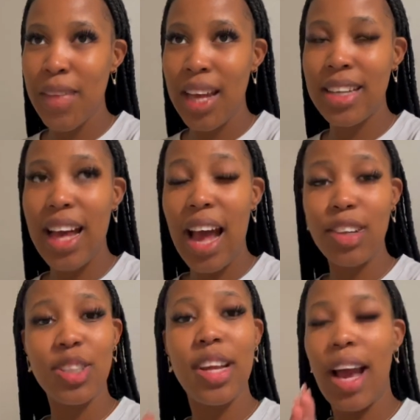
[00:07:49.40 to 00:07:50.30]
Because
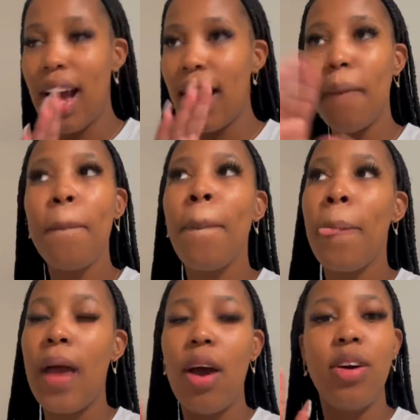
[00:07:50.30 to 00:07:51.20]
I
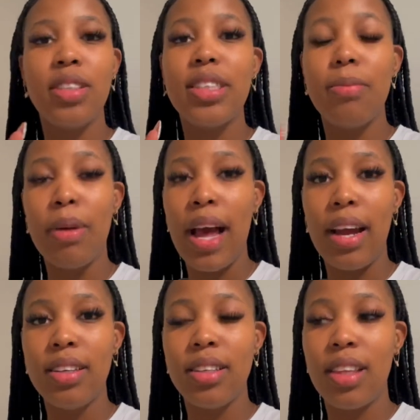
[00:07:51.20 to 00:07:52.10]
honestly
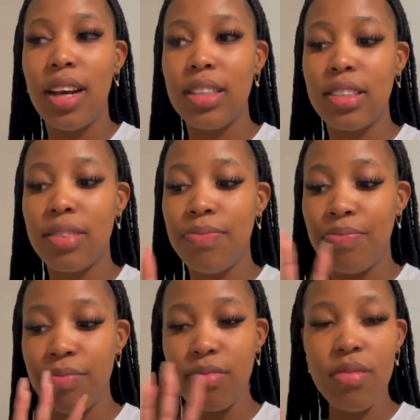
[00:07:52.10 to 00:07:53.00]
planned that
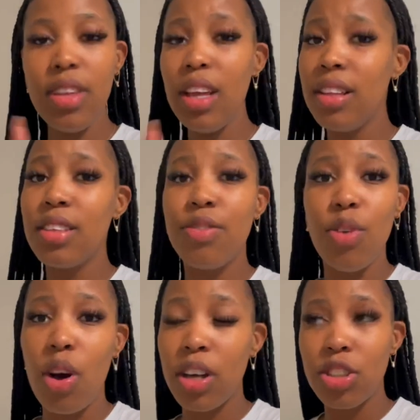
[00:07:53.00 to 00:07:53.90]
this
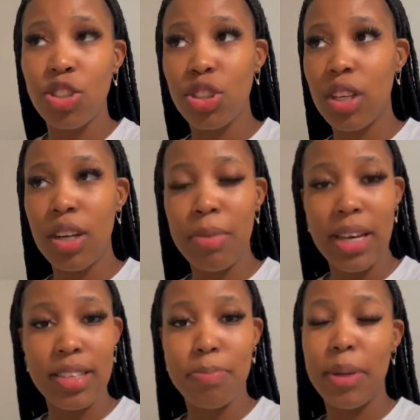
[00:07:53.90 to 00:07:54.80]
vlog is just going to be
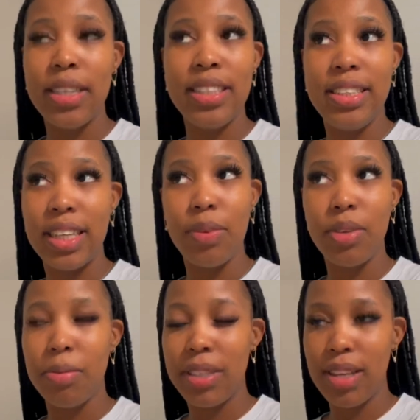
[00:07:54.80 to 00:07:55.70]
a spend a day
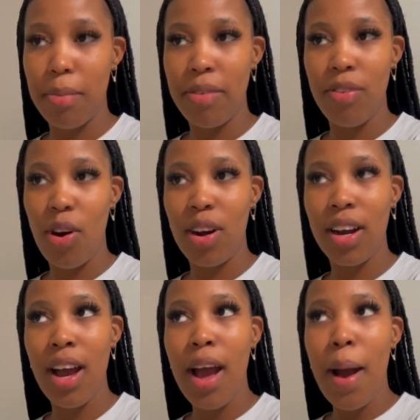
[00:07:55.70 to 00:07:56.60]
with me type of vlog.